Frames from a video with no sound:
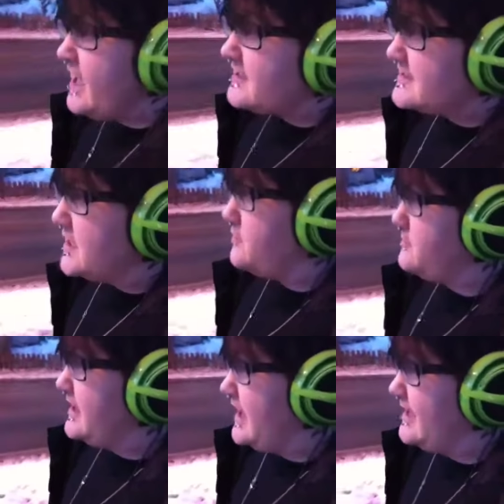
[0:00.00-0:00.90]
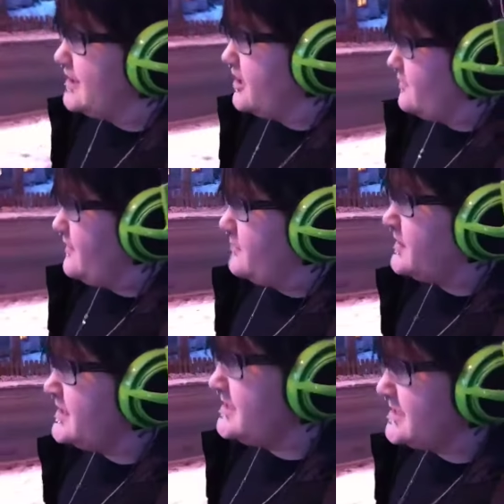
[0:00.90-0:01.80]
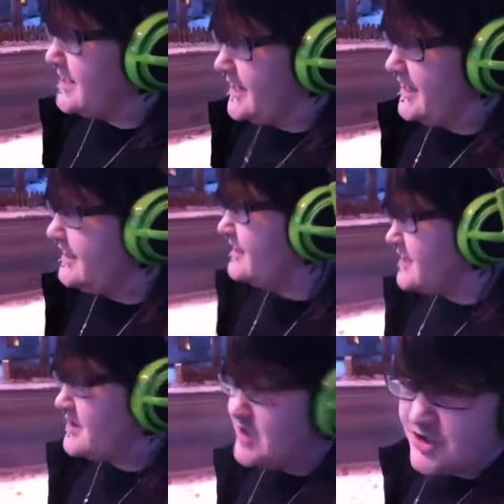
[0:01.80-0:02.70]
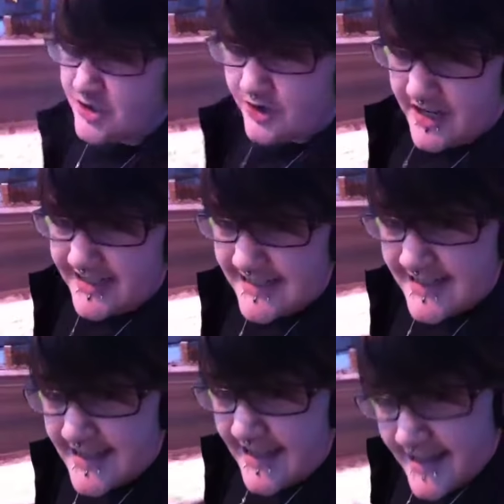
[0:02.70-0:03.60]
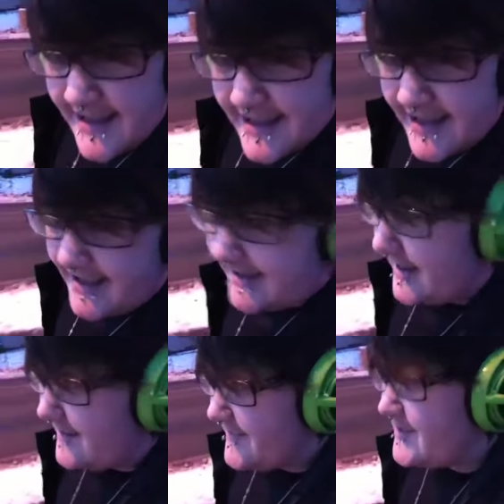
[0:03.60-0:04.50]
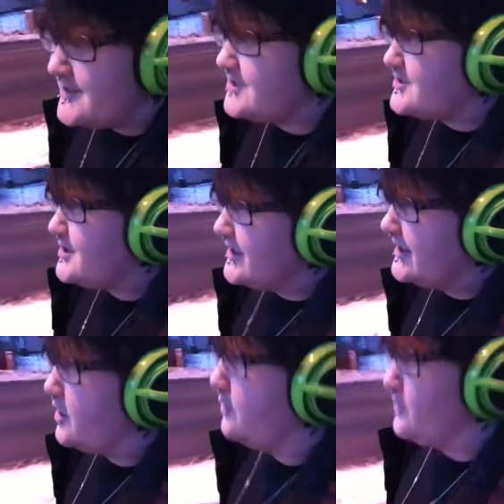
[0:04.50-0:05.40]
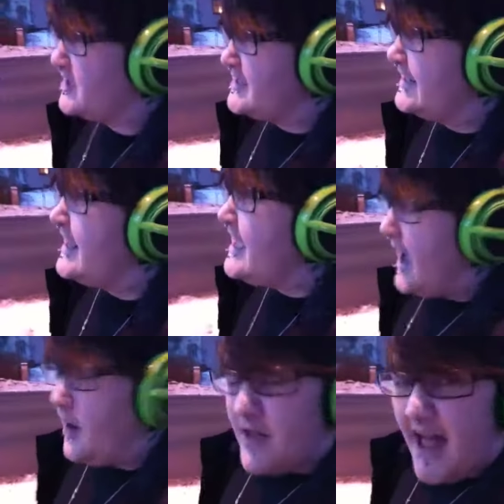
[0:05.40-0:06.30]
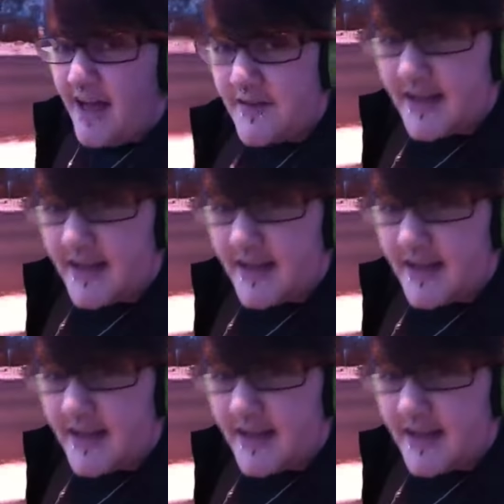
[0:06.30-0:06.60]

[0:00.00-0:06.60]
because I will play a lot of Amnesia custom stories, and I think you should totally go and watch it. I will have